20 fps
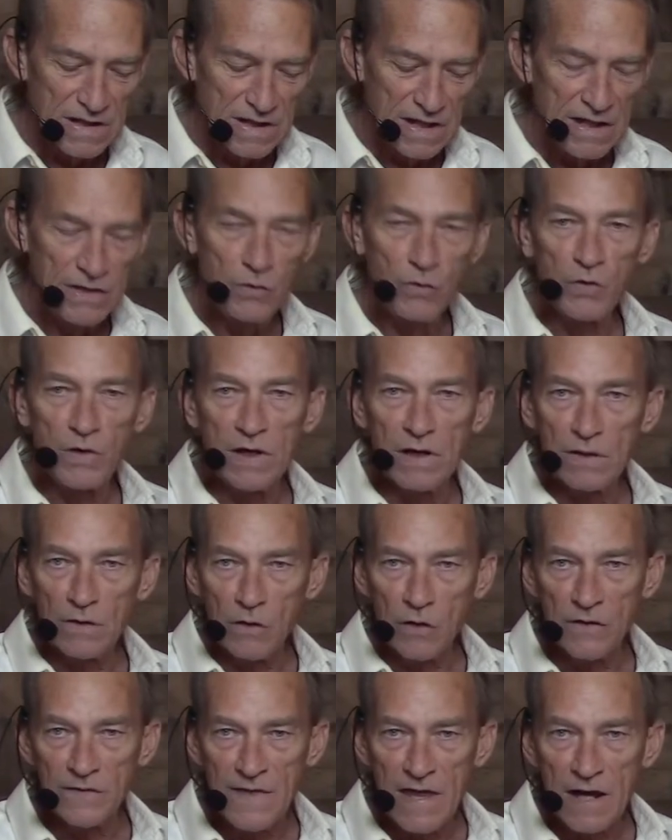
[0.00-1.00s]
And you can
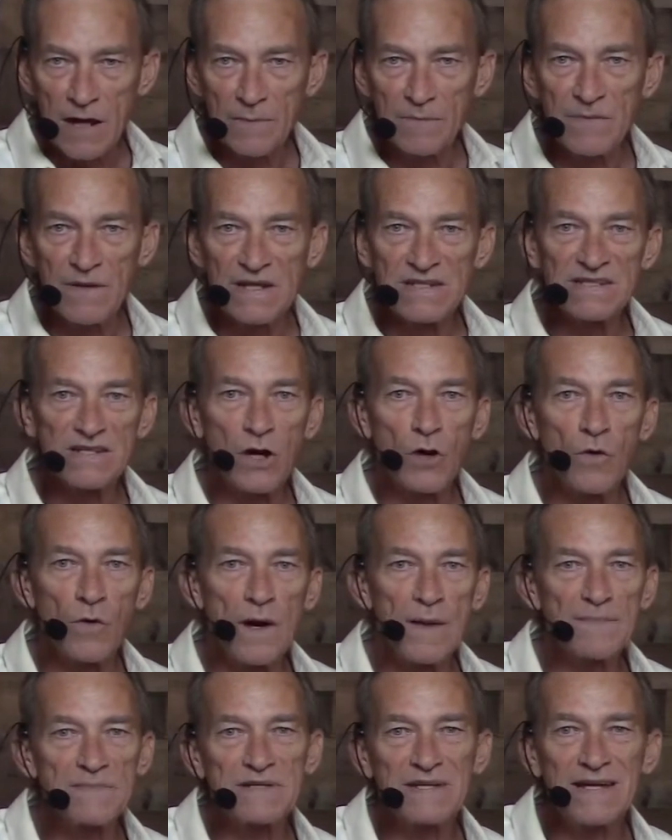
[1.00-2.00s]
look that up. That's
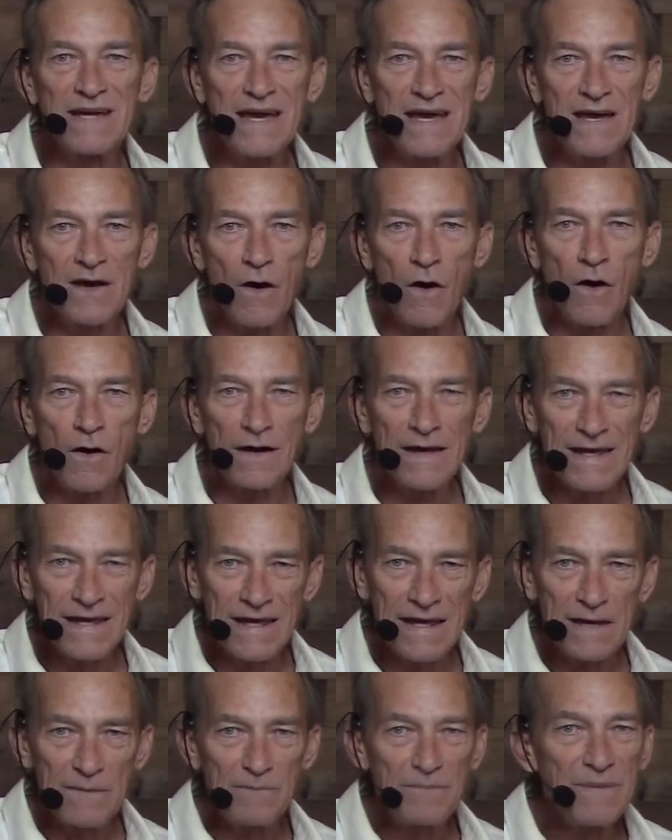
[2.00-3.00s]
Krebs,
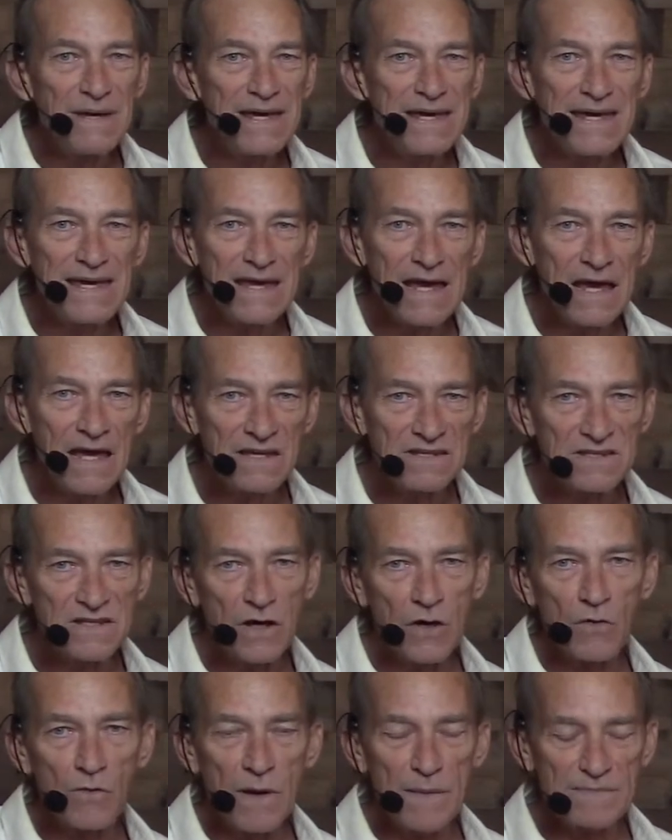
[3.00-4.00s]
K-R-E-P-S,
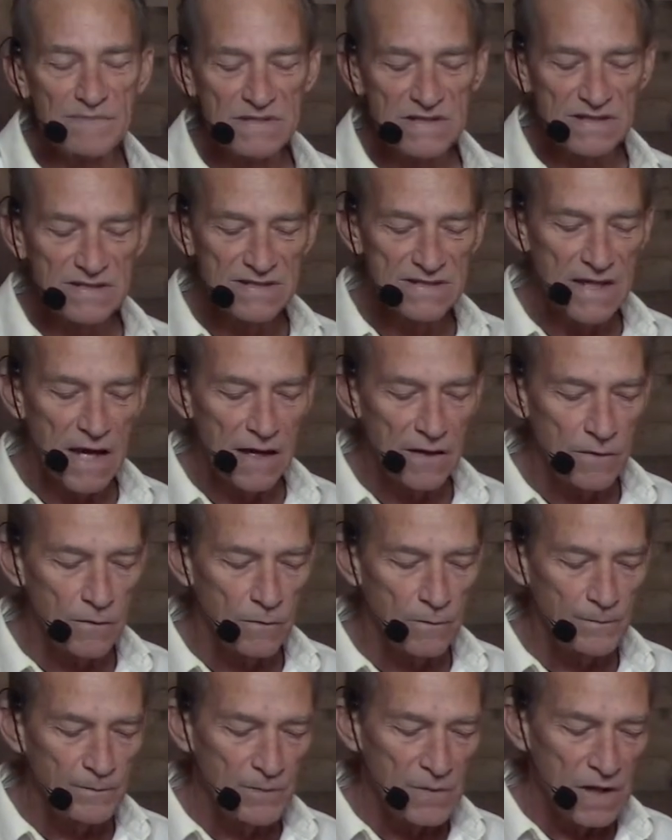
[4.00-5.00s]
Krebs cycle.
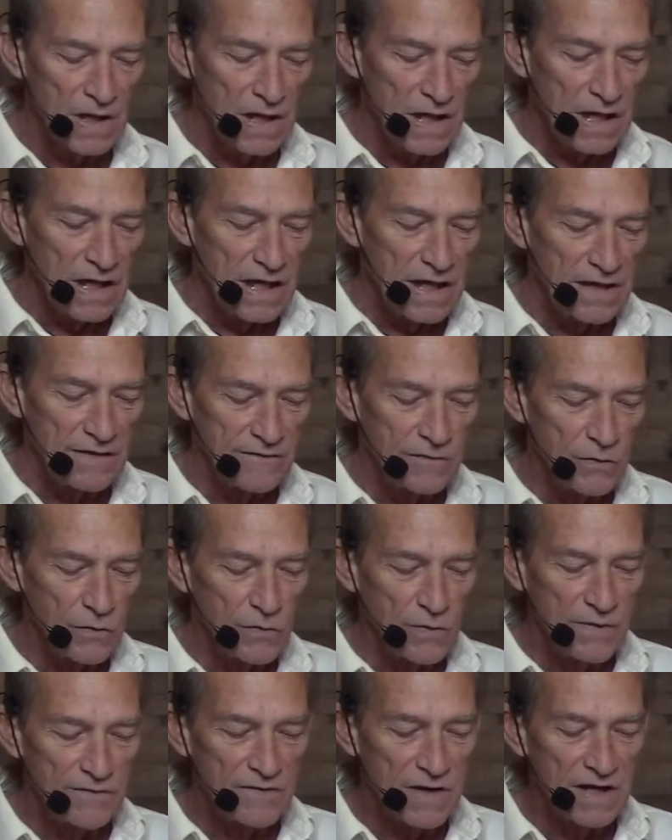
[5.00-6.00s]
If you
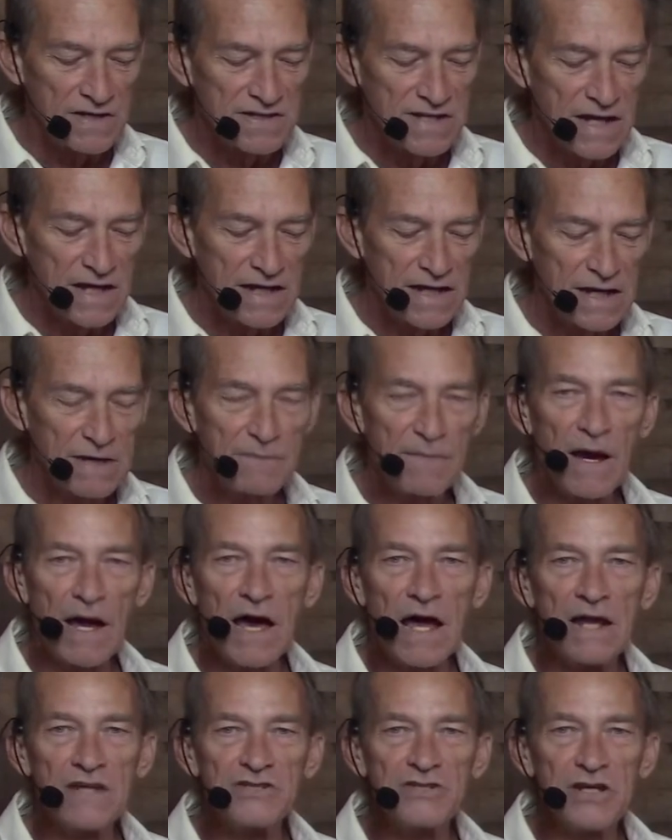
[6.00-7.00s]
have not taken any
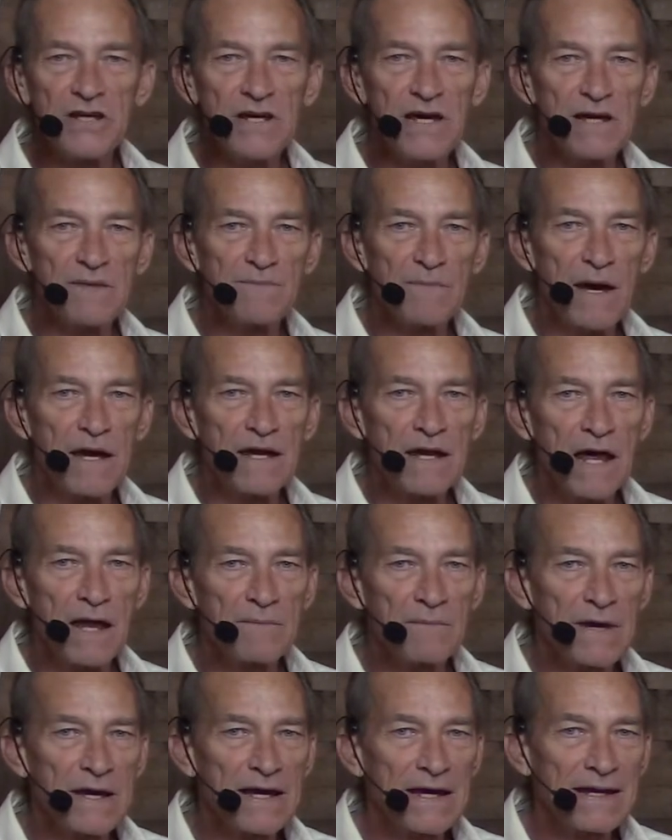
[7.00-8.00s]
biology, it might not
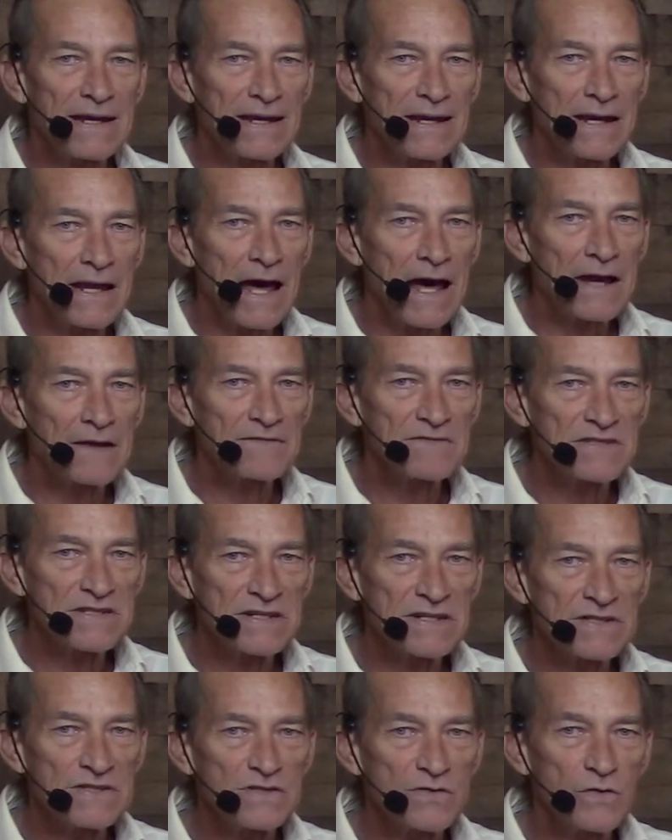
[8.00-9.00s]
make a lot of
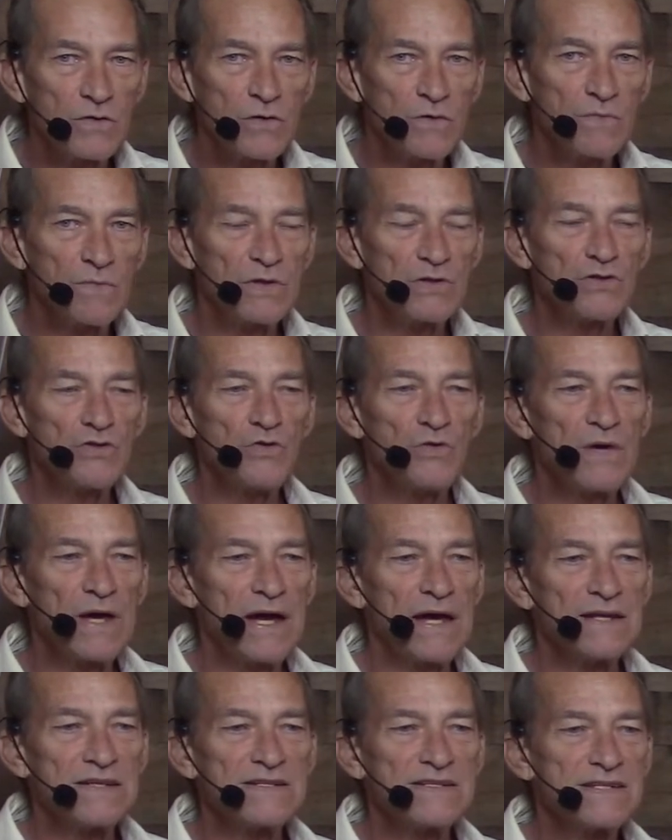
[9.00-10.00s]
sense to you, but you
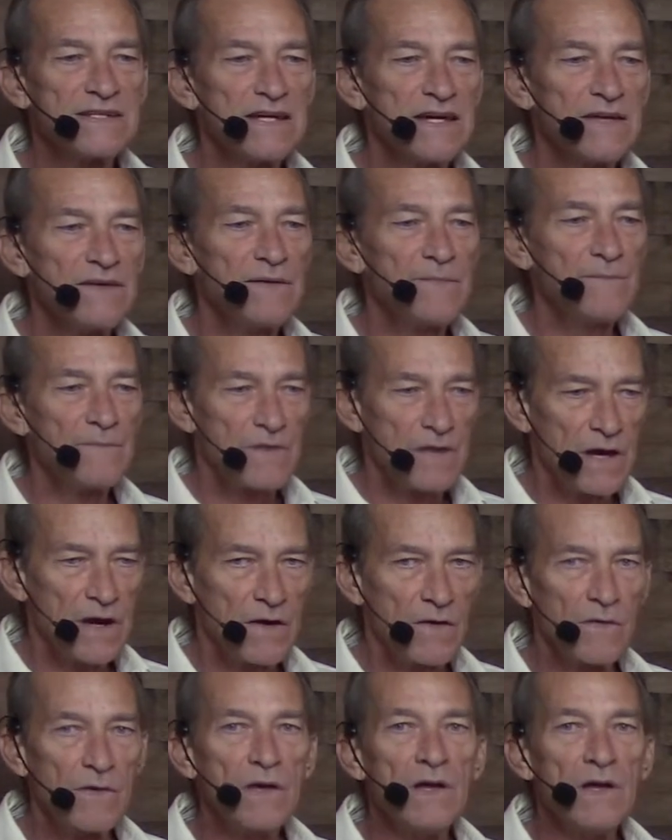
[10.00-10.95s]
can see there